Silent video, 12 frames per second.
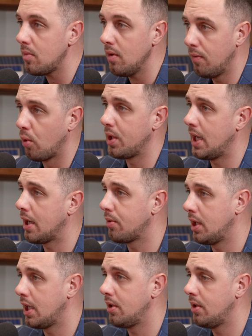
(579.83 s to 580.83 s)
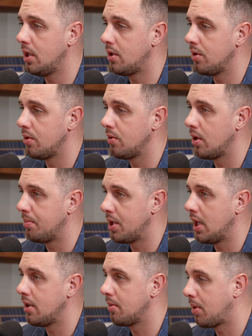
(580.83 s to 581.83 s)
for the equity that you need to
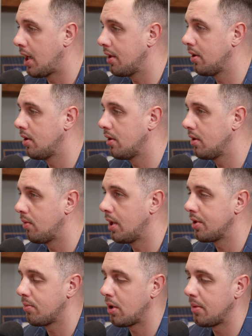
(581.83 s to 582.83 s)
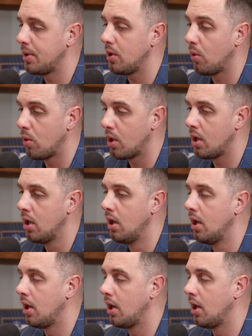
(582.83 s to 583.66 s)
obtain to buy the rental property, or